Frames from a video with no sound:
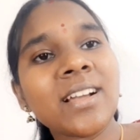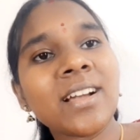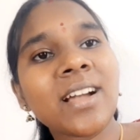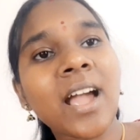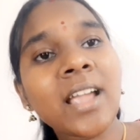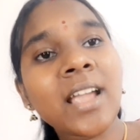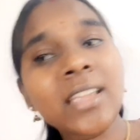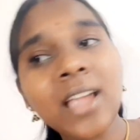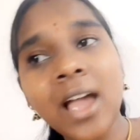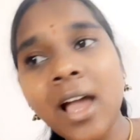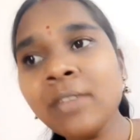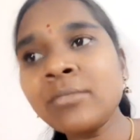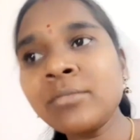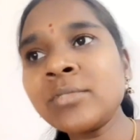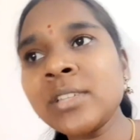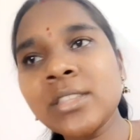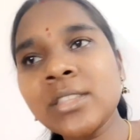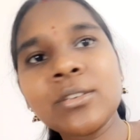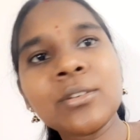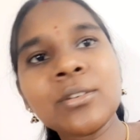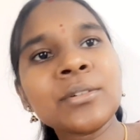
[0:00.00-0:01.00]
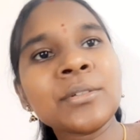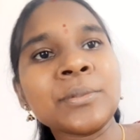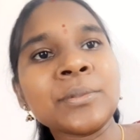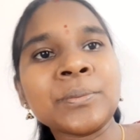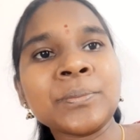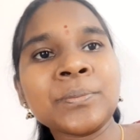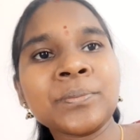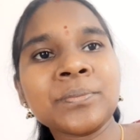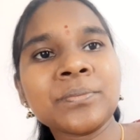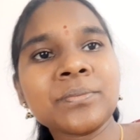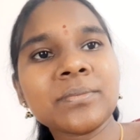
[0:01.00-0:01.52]
I am with you.
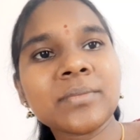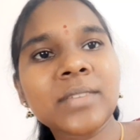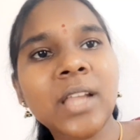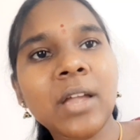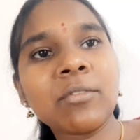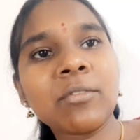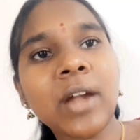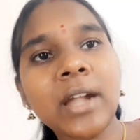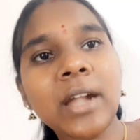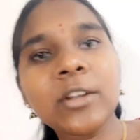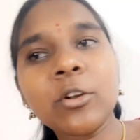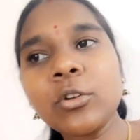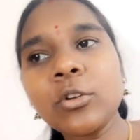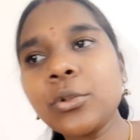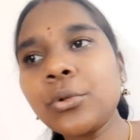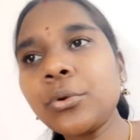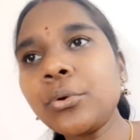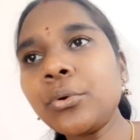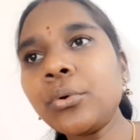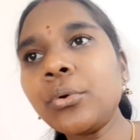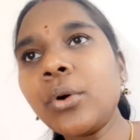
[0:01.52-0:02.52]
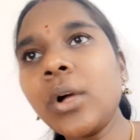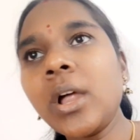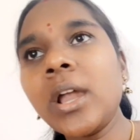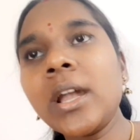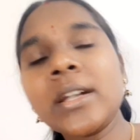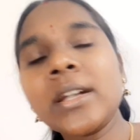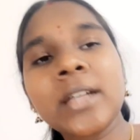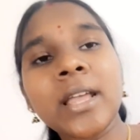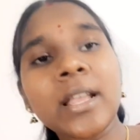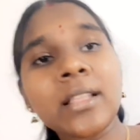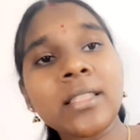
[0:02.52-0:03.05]
Why don't you
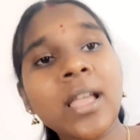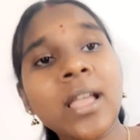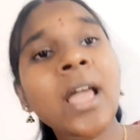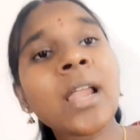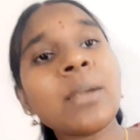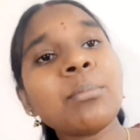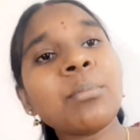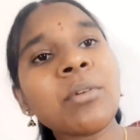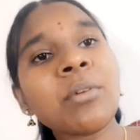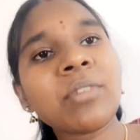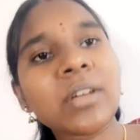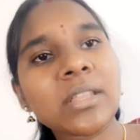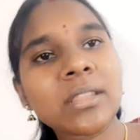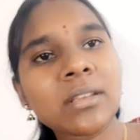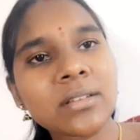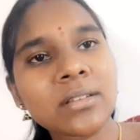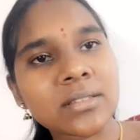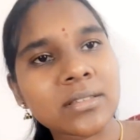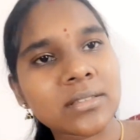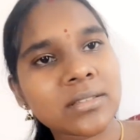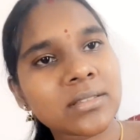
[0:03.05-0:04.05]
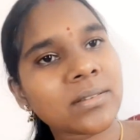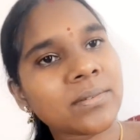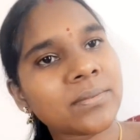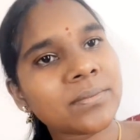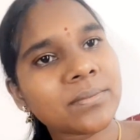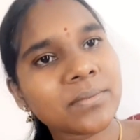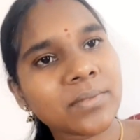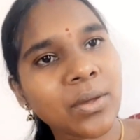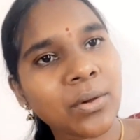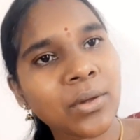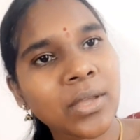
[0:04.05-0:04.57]
take the help of others?
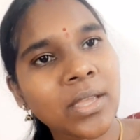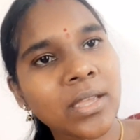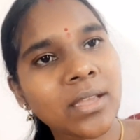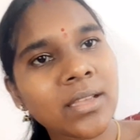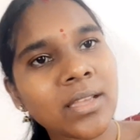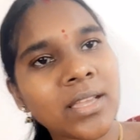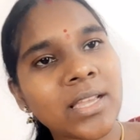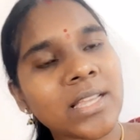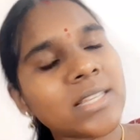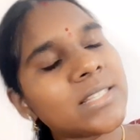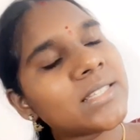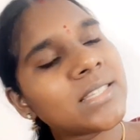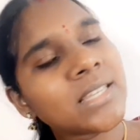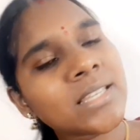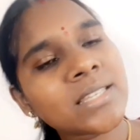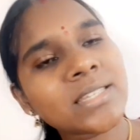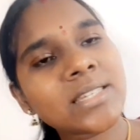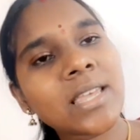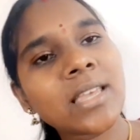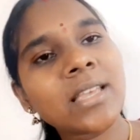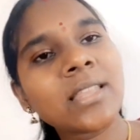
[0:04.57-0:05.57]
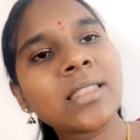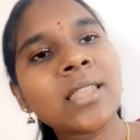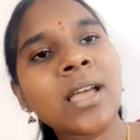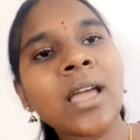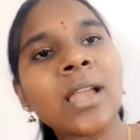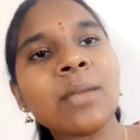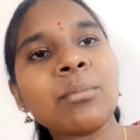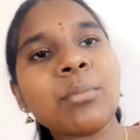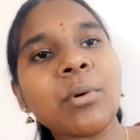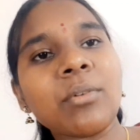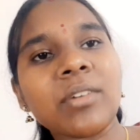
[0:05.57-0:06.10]
Okay, just take the
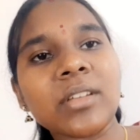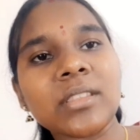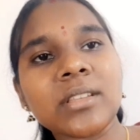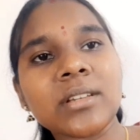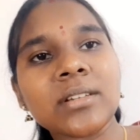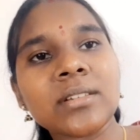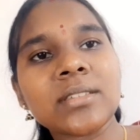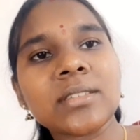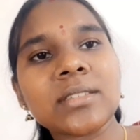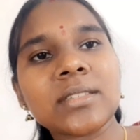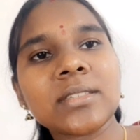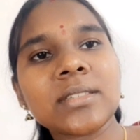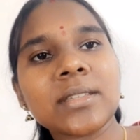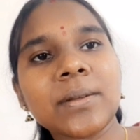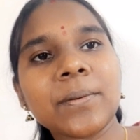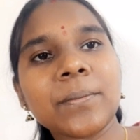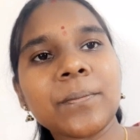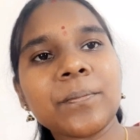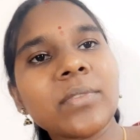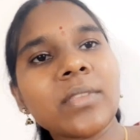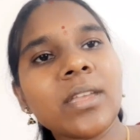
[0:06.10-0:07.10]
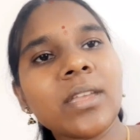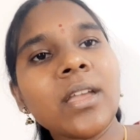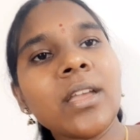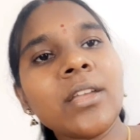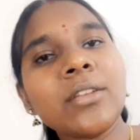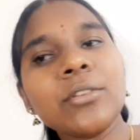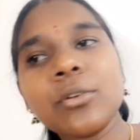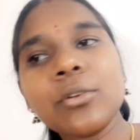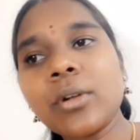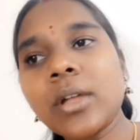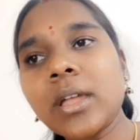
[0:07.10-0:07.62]
help of others.
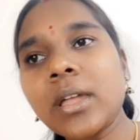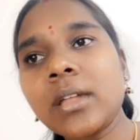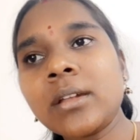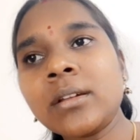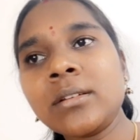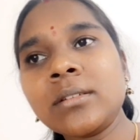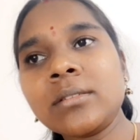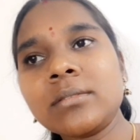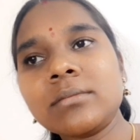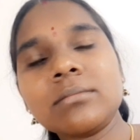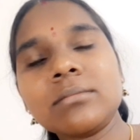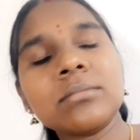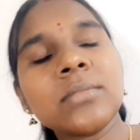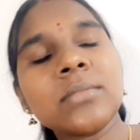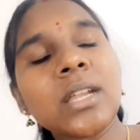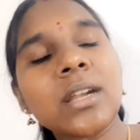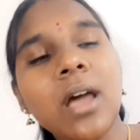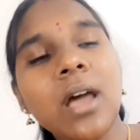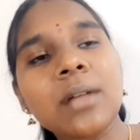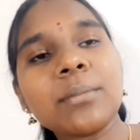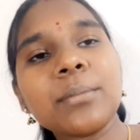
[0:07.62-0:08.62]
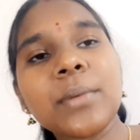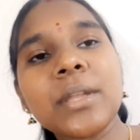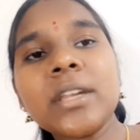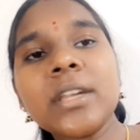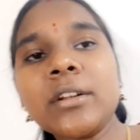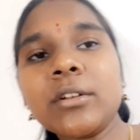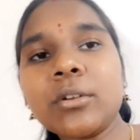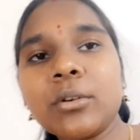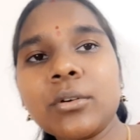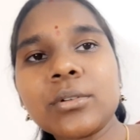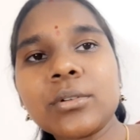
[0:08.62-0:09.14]
You can, there are
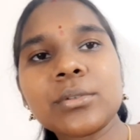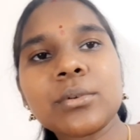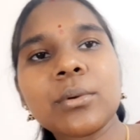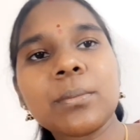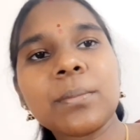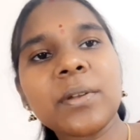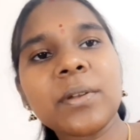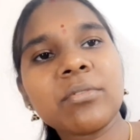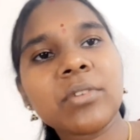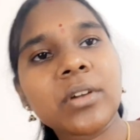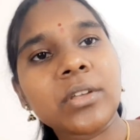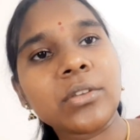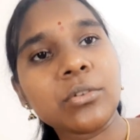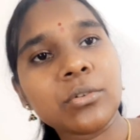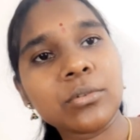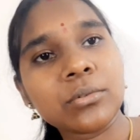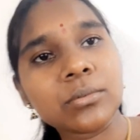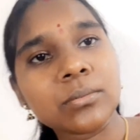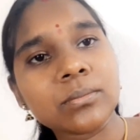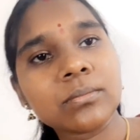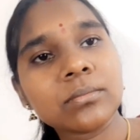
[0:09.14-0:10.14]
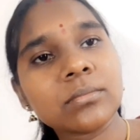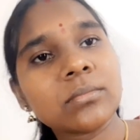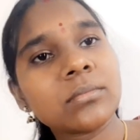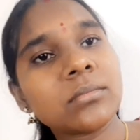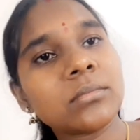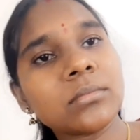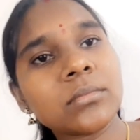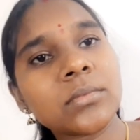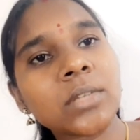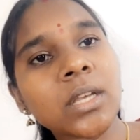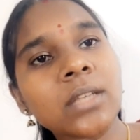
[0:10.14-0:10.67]
many doors open for you.
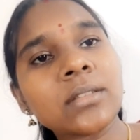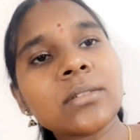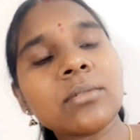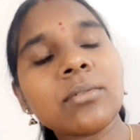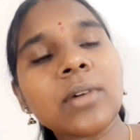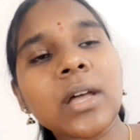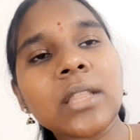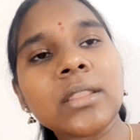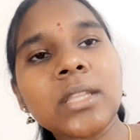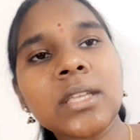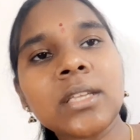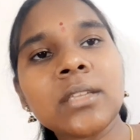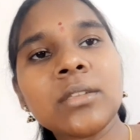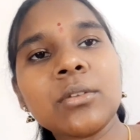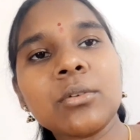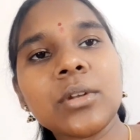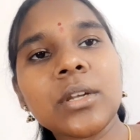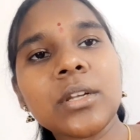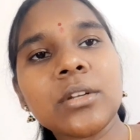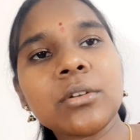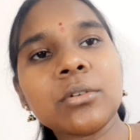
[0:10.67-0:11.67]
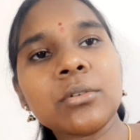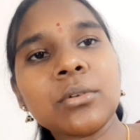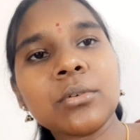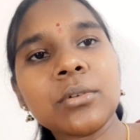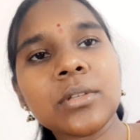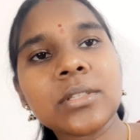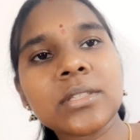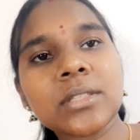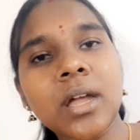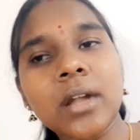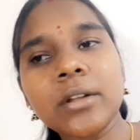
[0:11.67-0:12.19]
Just one thing you need to do
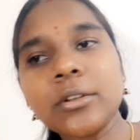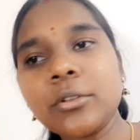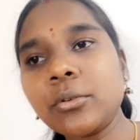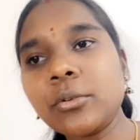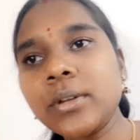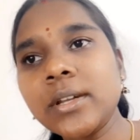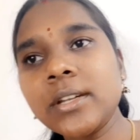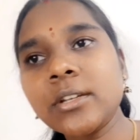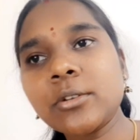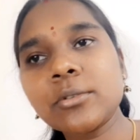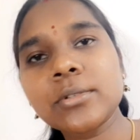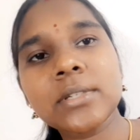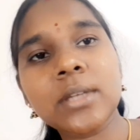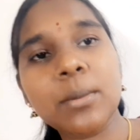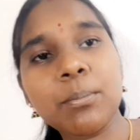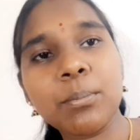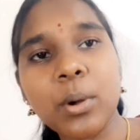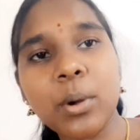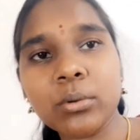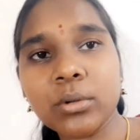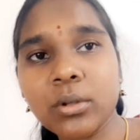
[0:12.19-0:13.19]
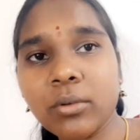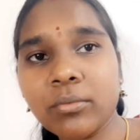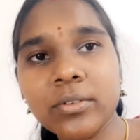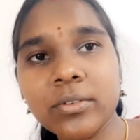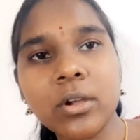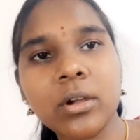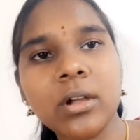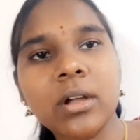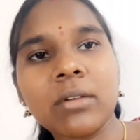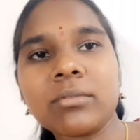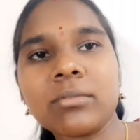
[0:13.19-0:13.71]
is that you need to step out of
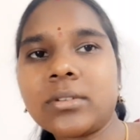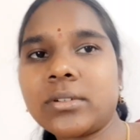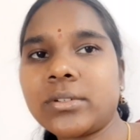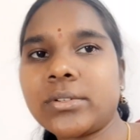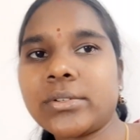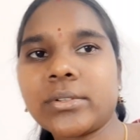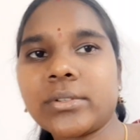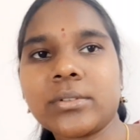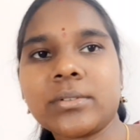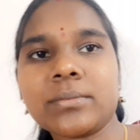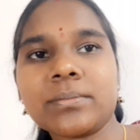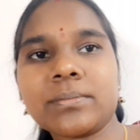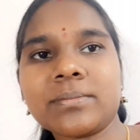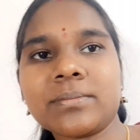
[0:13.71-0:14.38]
your comfort zone.